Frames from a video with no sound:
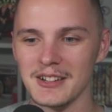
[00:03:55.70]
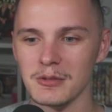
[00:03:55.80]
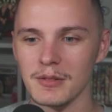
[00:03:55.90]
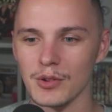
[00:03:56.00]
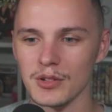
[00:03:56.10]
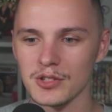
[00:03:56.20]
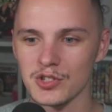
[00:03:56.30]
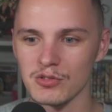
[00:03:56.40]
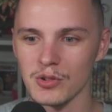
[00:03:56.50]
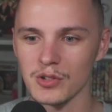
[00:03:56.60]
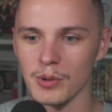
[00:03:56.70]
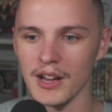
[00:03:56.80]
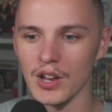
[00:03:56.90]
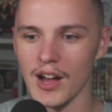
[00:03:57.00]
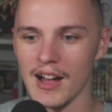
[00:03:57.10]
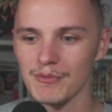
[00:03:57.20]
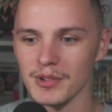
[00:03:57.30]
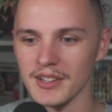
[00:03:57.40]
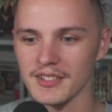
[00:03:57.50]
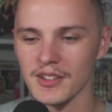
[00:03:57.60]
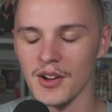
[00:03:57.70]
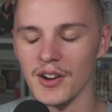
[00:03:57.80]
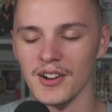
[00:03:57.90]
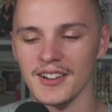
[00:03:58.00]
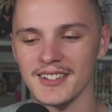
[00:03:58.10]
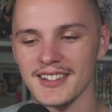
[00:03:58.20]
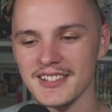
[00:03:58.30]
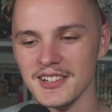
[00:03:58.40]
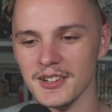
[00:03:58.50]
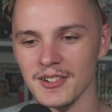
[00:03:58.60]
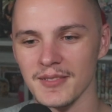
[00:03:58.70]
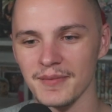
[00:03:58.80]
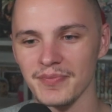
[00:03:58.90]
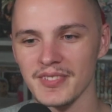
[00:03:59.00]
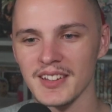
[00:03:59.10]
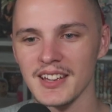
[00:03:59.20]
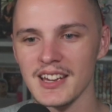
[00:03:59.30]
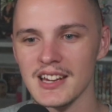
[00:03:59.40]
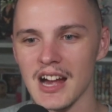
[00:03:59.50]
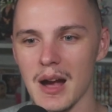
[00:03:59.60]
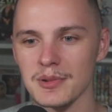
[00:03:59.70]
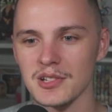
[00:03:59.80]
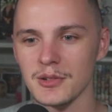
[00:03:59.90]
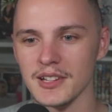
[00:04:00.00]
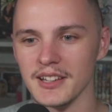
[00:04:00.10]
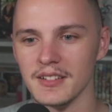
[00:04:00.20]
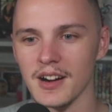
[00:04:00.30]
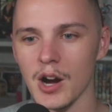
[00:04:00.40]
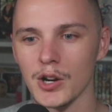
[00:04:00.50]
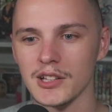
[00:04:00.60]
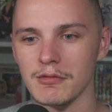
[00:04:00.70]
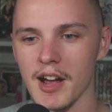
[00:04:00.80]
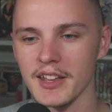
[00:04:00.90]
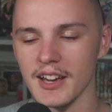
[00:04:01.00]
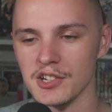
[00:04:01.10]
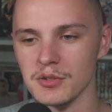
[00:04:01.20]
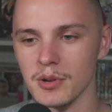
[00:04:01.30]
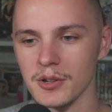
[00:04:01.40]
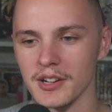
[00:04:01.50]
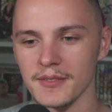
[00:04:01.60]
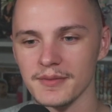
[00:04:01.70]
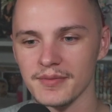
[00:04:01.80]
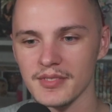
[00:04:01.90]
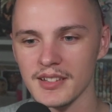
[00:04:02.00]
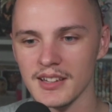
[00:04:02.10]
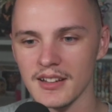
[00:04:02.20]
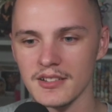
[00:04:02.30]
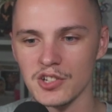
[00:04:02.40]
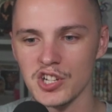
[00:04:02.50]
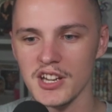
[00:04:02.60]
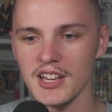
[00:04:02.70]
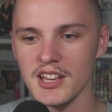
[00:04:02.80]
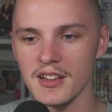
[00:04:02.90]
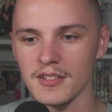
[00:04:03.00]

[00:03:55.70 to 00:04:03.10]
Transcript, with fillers: We've all shrunk quite a lot, haven't we? Aw, let's go. Absolutely. I hardly recognize you, Mocha. Tashigi...